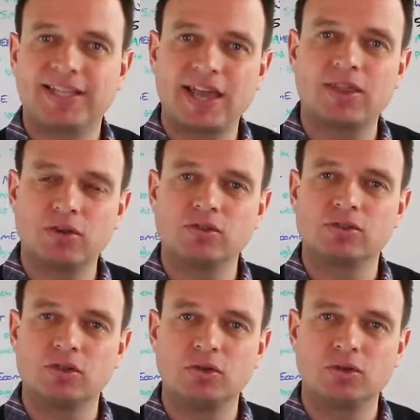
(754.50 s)
get those
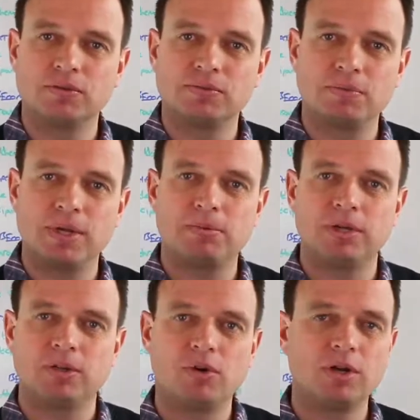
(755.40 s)
2 groups of people
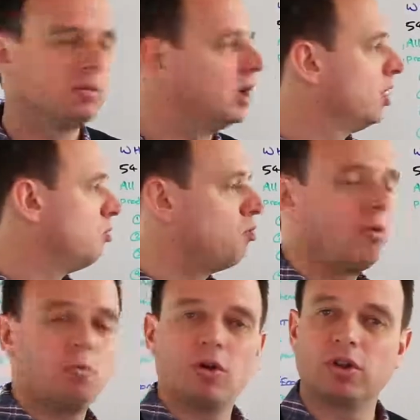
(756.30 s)
in the room,
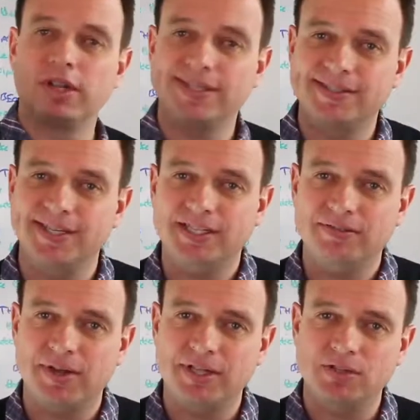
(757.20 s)
run one of these 6
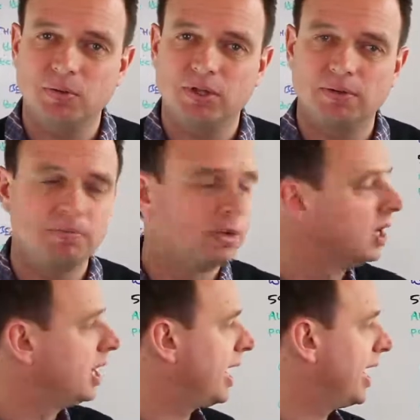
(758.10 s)
events with them,
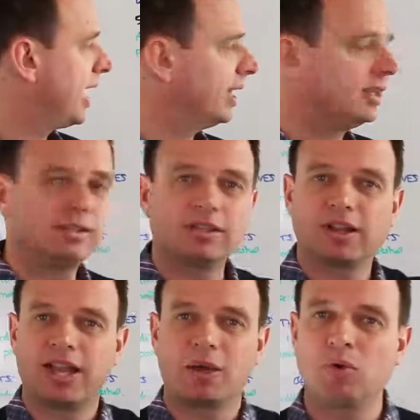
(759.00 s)
and
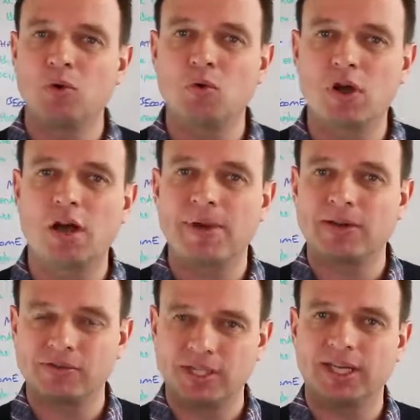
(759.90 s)
they will all come
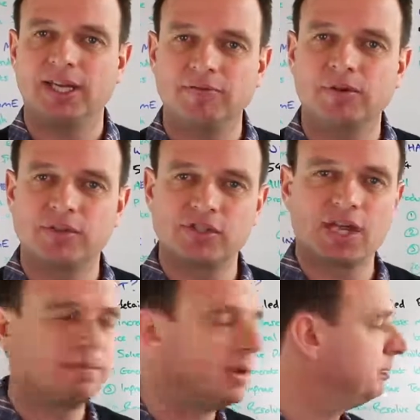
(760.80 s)
out singing from the
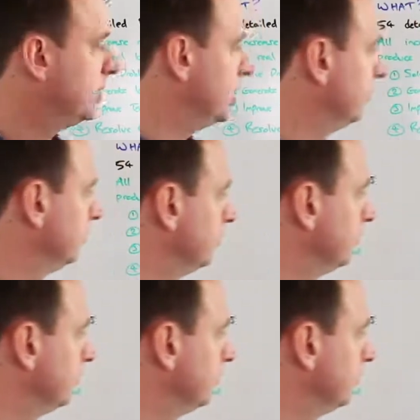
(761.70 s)
same hymn sheet.